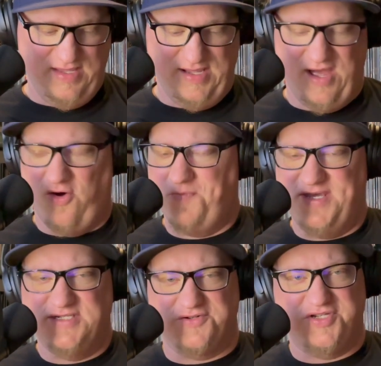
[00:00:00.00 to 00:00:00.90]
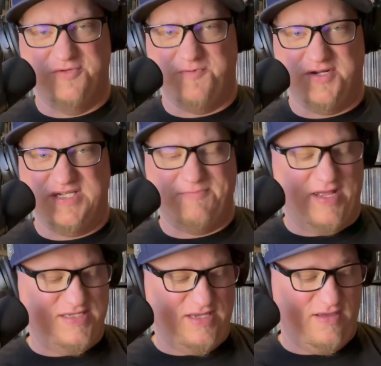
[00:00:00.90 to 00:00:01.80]
LPs are super
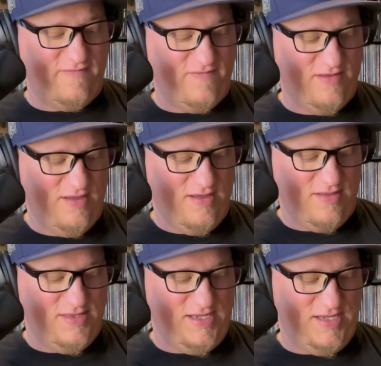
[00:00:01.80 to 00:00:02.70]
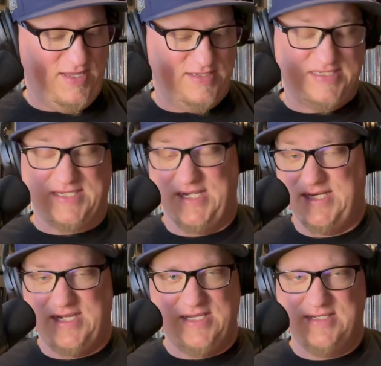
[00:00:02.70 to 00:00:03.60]
expensive. The
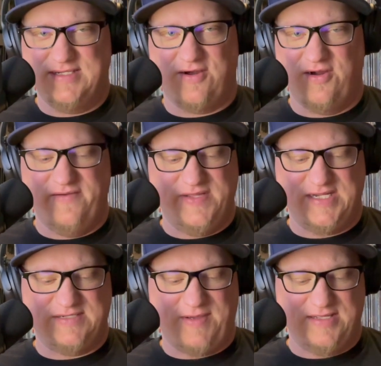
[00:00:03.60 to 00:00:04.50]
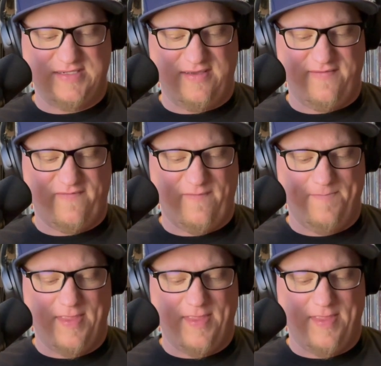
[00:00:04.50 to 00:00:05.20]
CDs are even expensive.